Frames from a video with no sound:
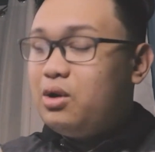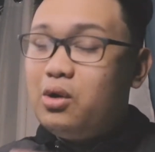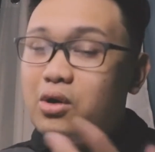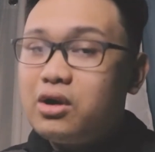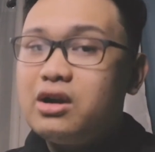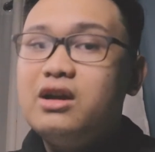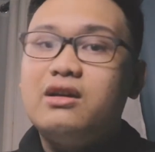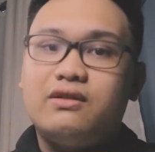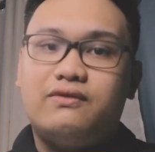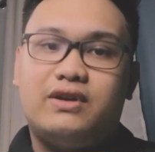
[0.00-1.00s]
or
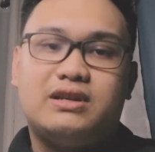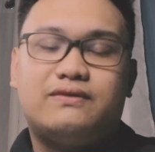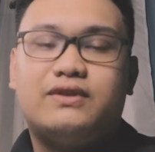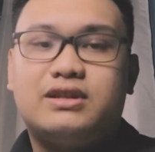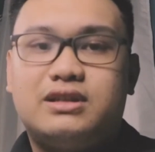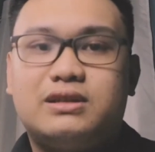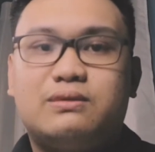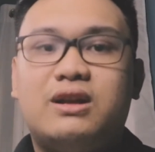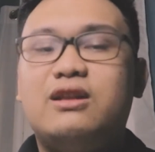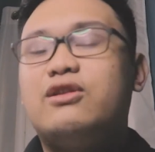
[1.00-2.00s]
vice versa as well.